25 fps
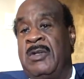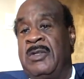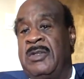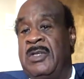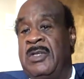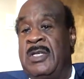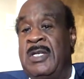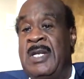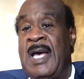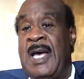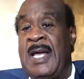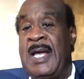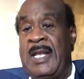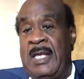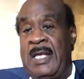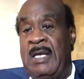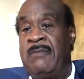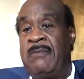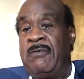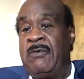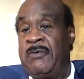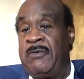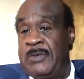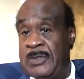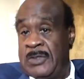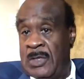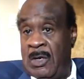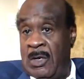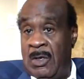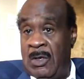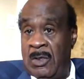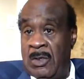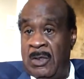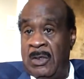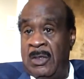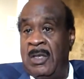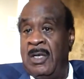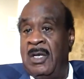did not have of its
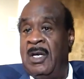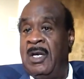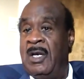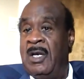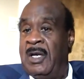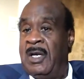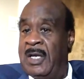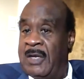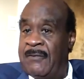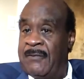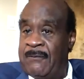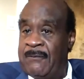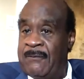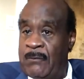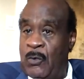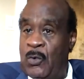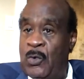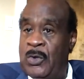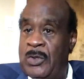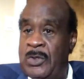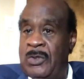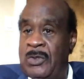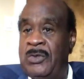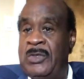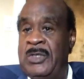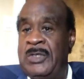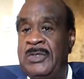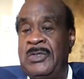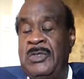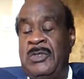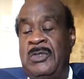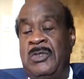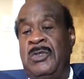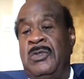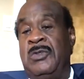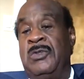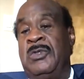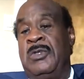own a 4-year
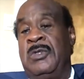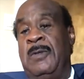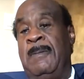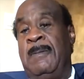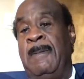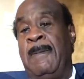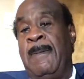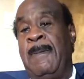institution.